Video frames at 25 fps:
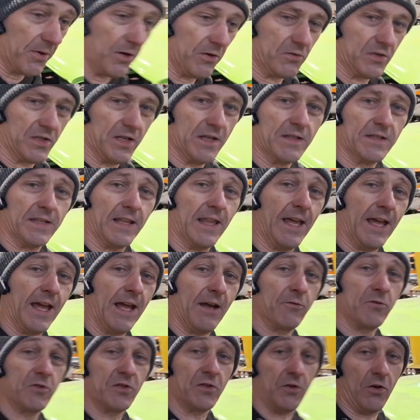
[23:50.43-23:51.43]
boots into the
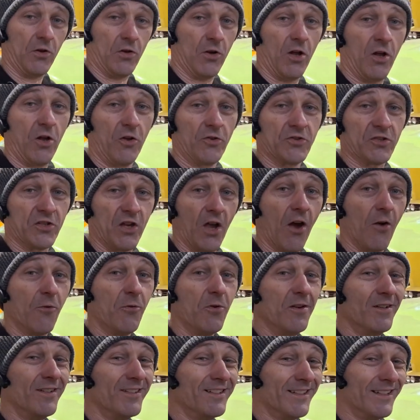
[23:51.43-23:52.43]
house. And also,
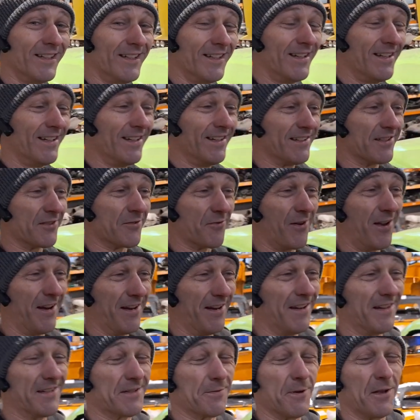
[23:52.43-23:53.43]
it's quite
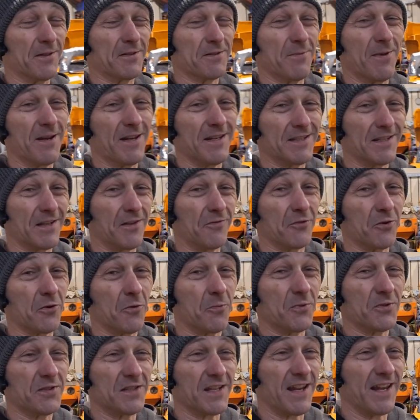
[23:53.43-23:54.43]
nice to be able to make yourself a
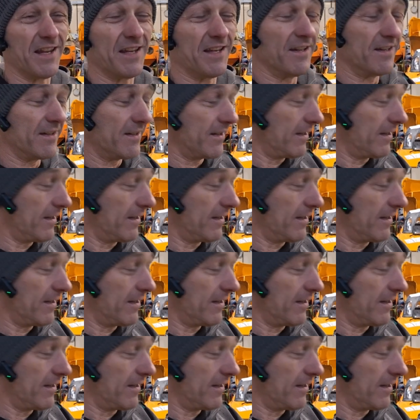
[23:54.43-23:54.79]
cup of tea.